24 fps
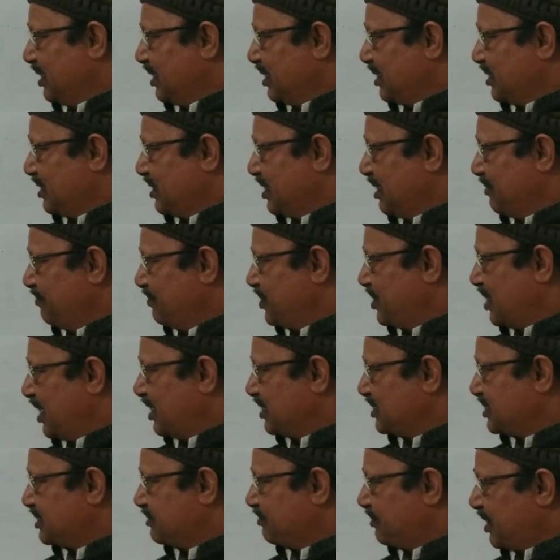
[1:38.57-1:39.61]
them
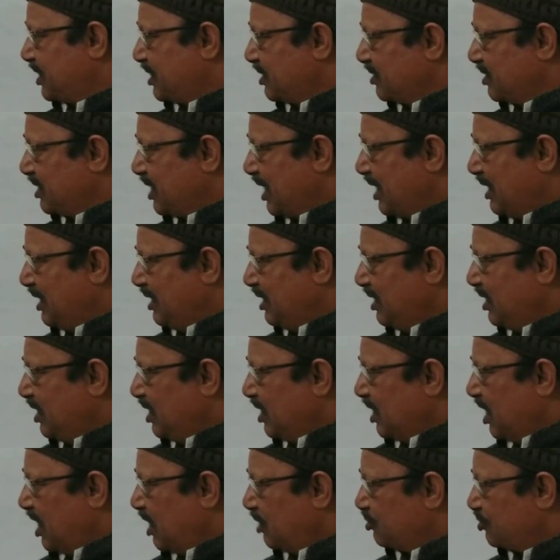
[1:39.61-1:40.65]
danced, but they
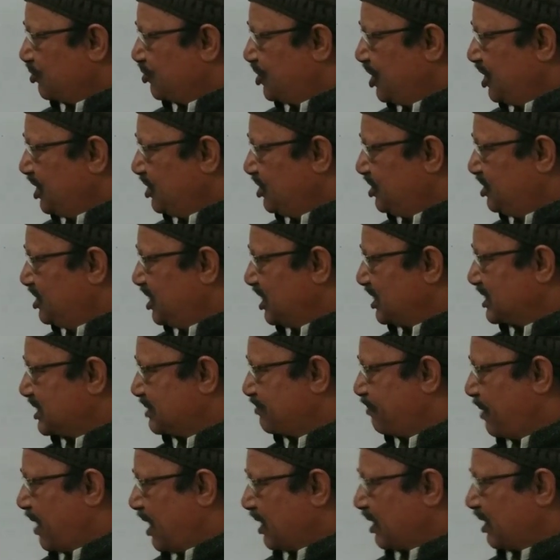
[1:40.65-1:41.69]
outdid the
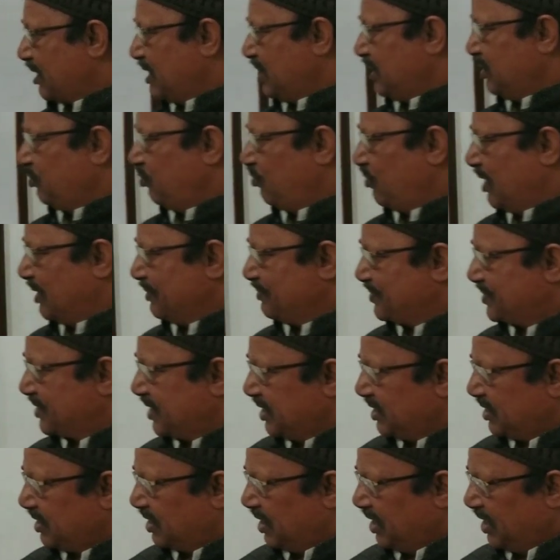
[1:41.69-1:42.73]
sparkling waves
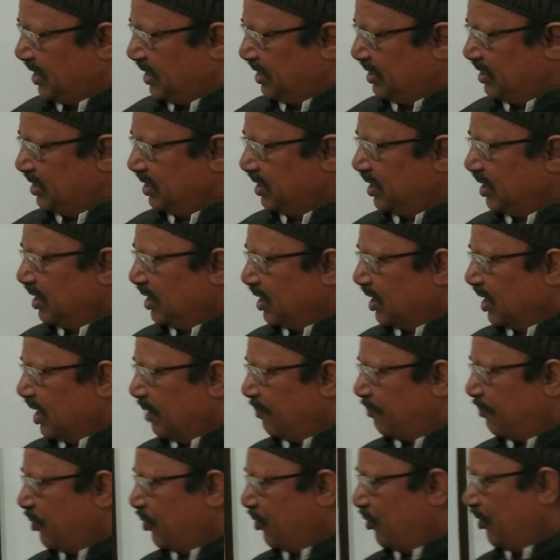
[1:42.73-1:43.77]
in glee. A
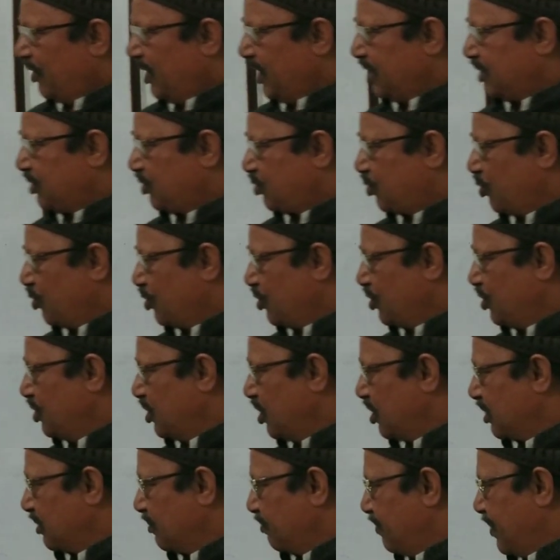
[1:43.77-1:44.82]
poet could
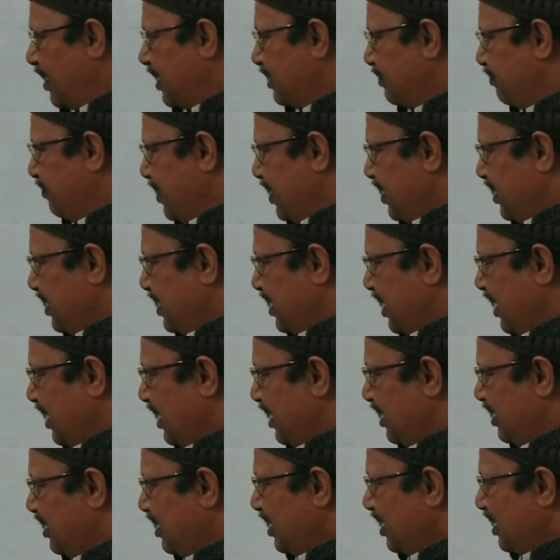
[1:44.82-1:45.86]
not but be
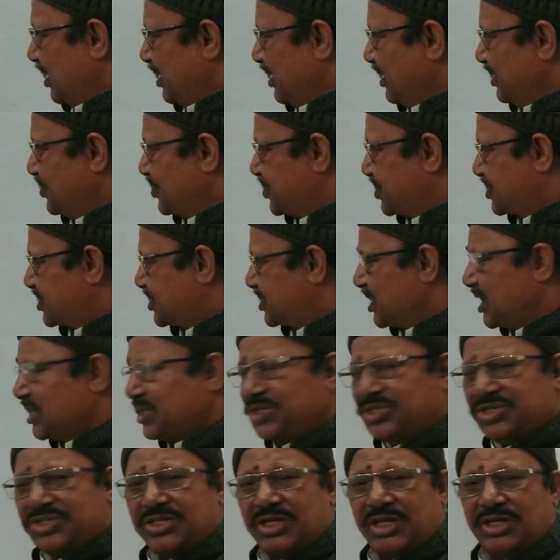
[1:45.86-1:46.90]
gay in
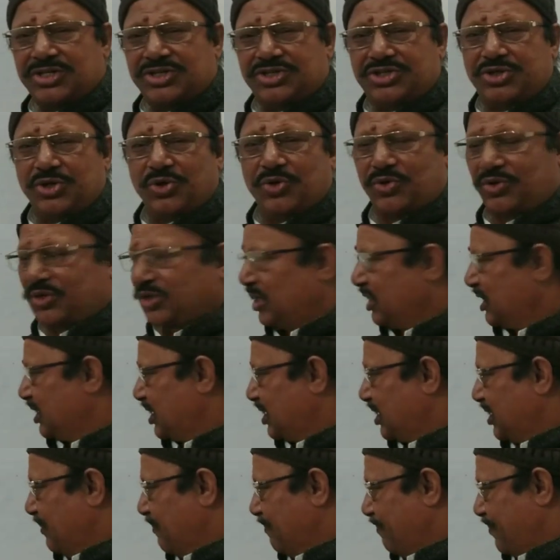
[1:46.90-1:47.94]
such a
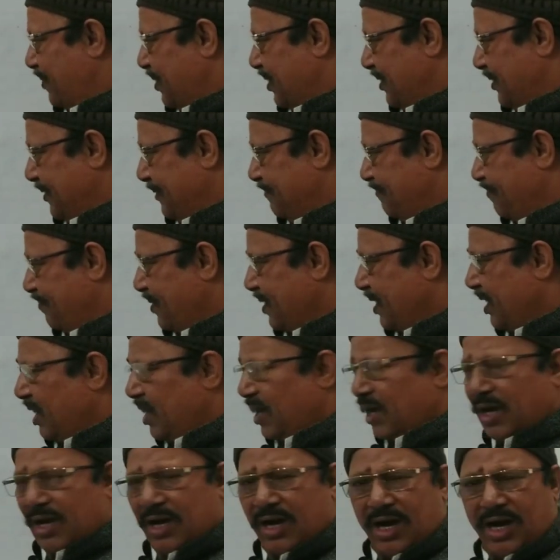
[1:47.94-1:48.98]
jocund company.
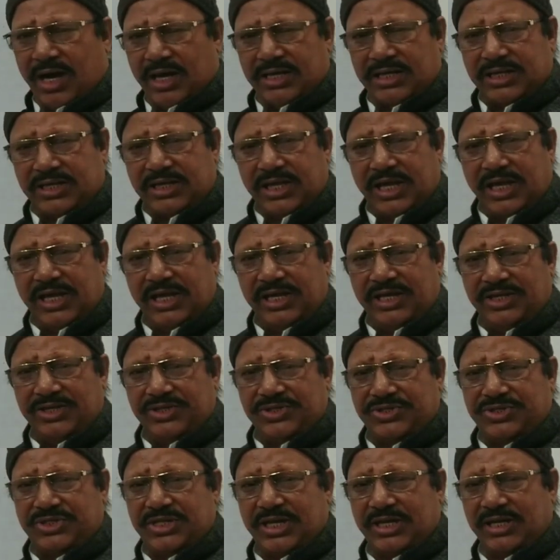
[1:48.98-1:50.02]
I
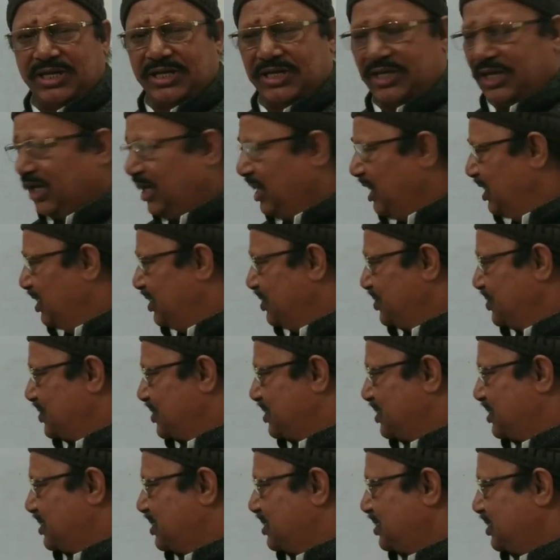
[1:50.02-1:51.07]
gazed and
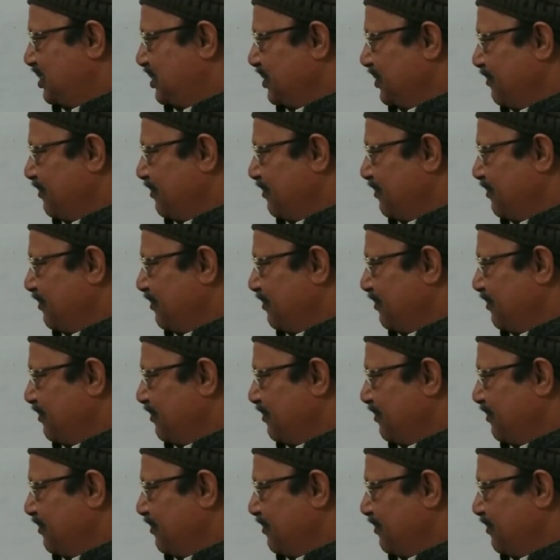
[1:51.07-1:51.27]
gazed,